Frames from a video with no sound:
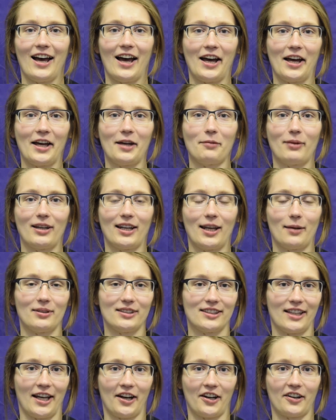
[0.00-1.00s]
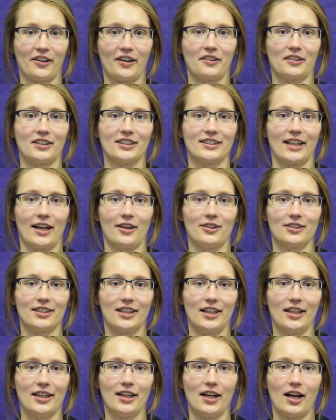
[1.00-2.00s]
Hi, my name is Caroline
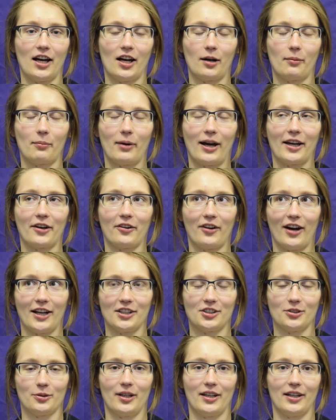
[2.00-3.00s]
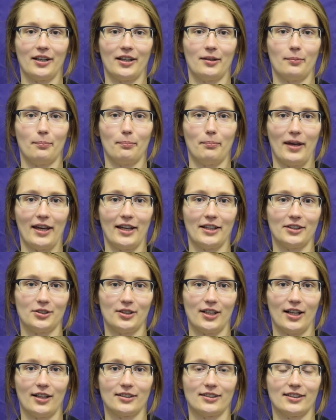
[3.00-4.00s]
Laskowski. I graduated May
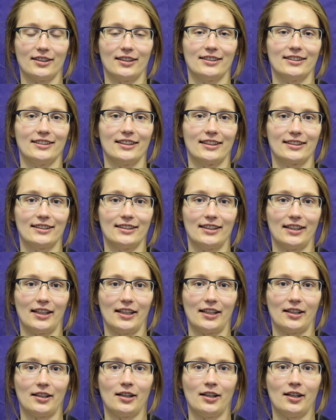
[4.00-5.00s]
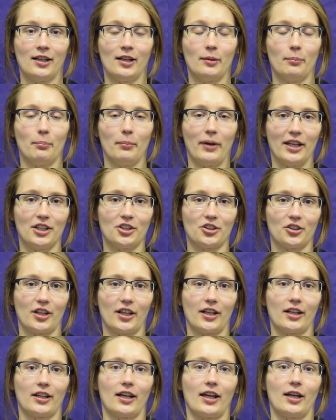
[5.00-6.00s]
2016,
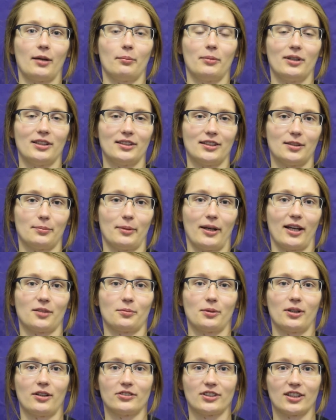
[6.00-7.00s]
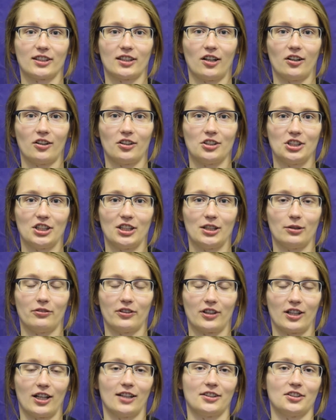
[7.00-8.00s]
majoring in business management of technology
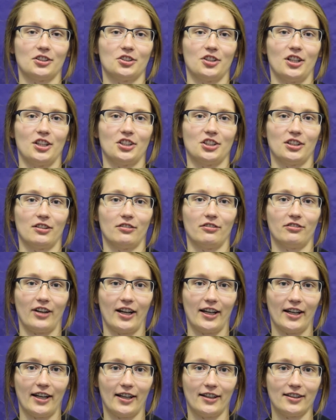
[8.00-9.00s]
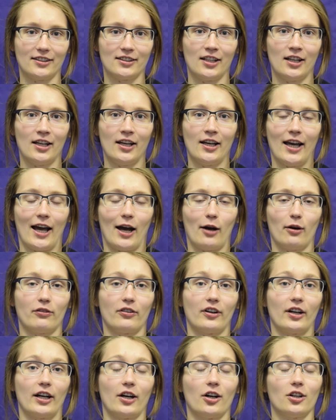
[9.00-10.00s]
with a concentration in finance.
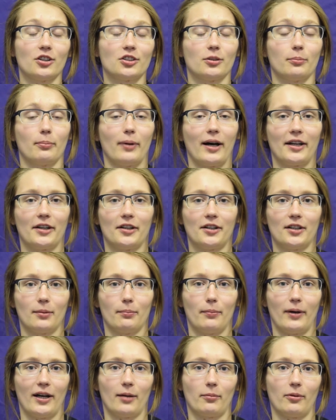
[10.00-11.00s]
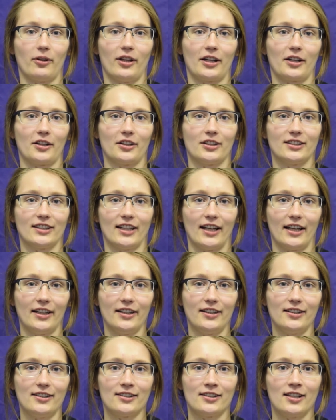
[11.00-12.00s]
However, I also minored in biomolecular
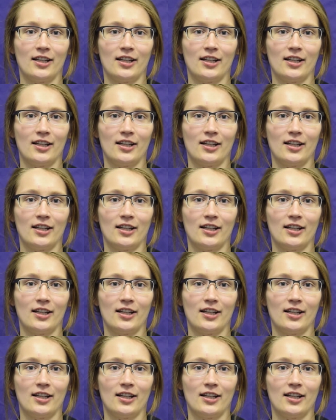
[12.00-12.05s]
science.